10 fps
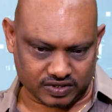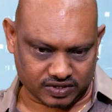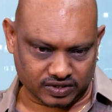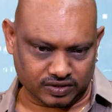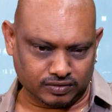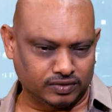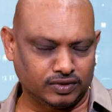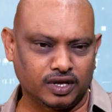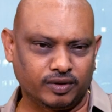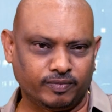uh,
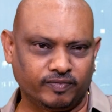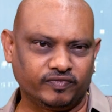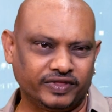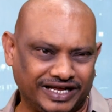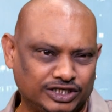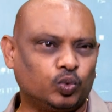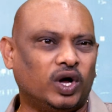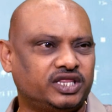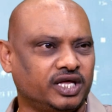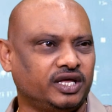that's
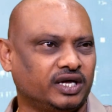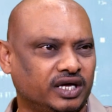one thing,